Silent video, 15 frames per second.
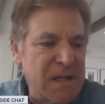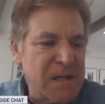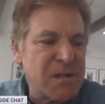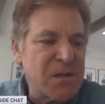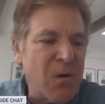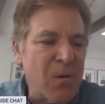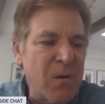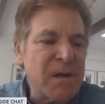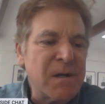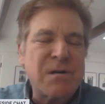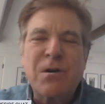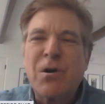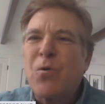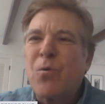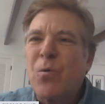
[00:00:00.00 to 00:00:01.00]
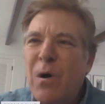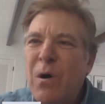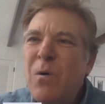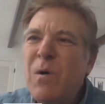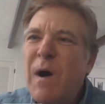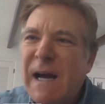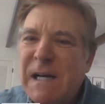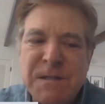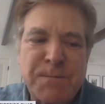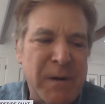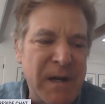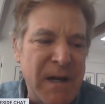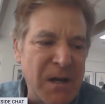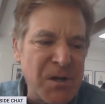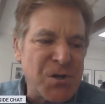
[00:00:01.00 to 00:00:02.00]
is going to grow
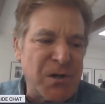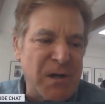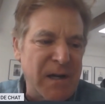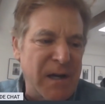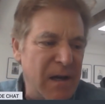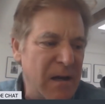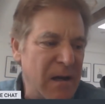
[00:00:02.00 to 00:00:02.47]
exponentially.